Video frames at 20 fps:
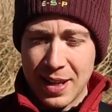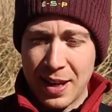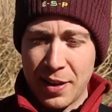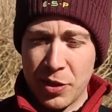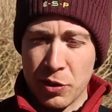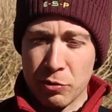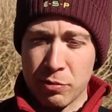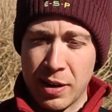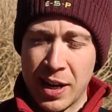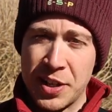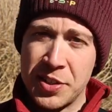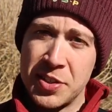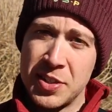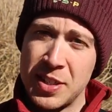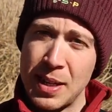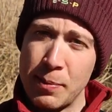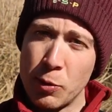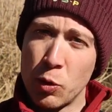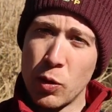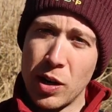in the
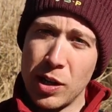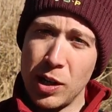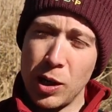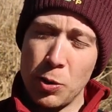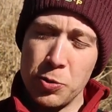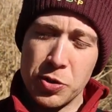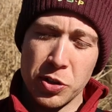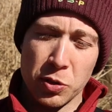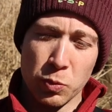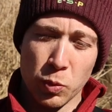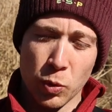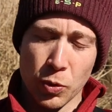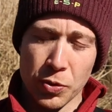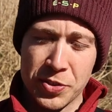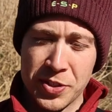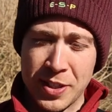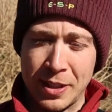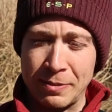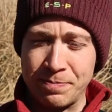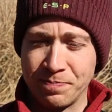rest, tipped quite low to the
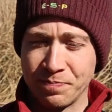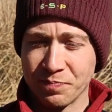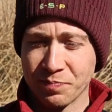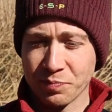water,